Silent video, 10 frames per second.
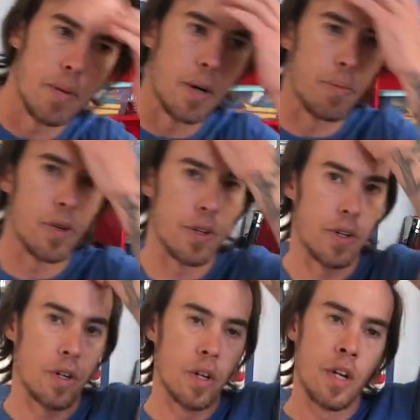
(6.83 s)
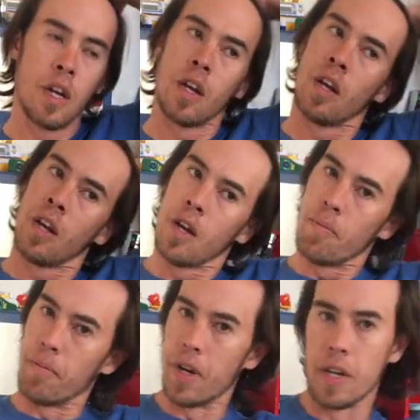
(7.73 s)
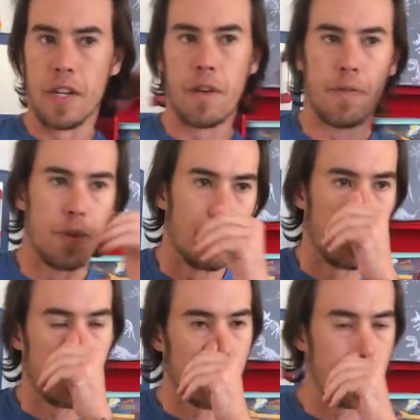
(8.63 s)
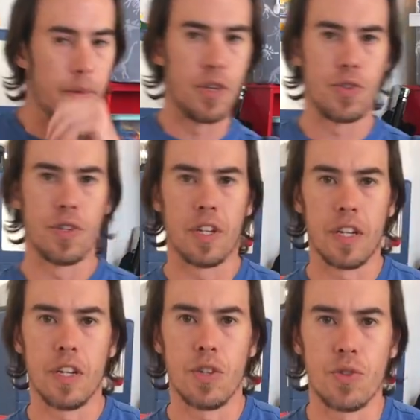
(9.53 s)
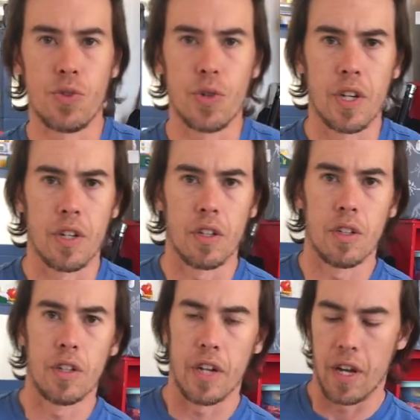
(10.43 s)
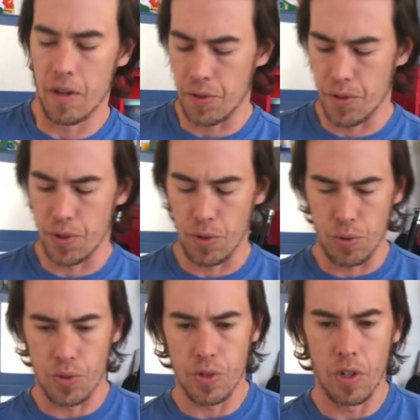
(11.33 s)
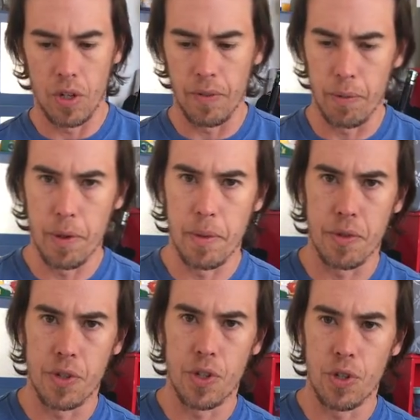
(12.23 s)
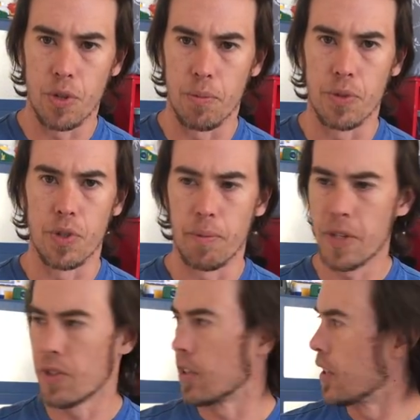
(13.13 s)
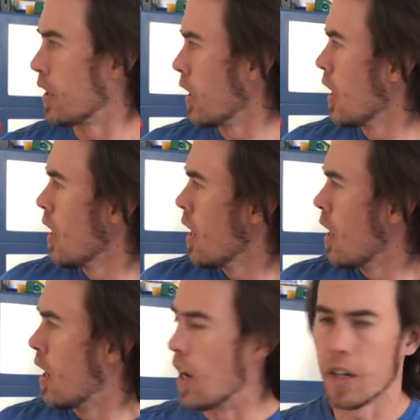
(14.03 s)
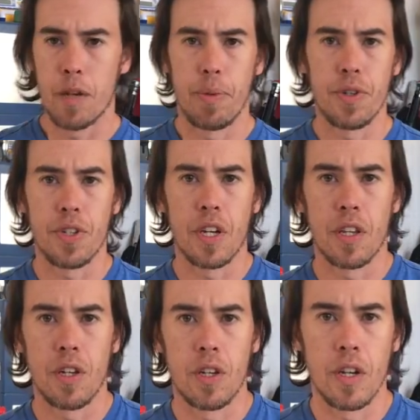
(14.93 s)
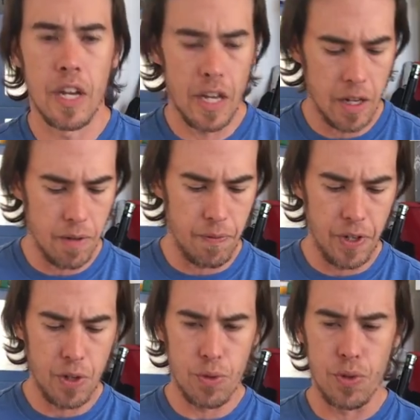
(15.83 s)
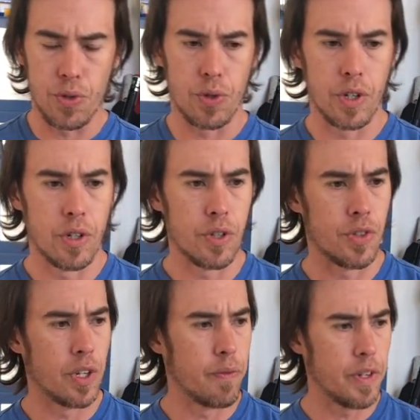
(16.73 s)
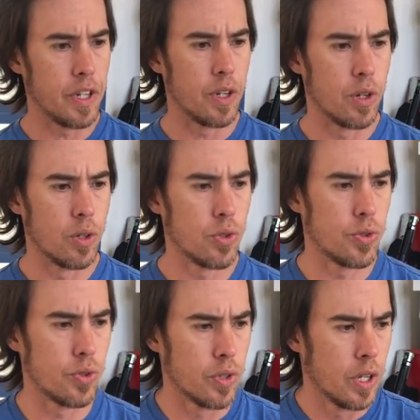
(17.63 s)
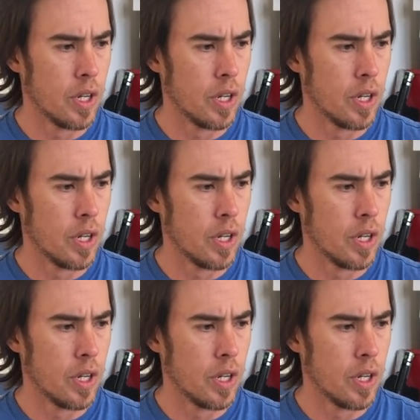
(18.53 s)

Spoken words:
my brother. My nephew Seth mentioned that he's trying to learn how to solve a Rubik's Cube. So basically, I'm going to put together a video tutorial, a set of videos,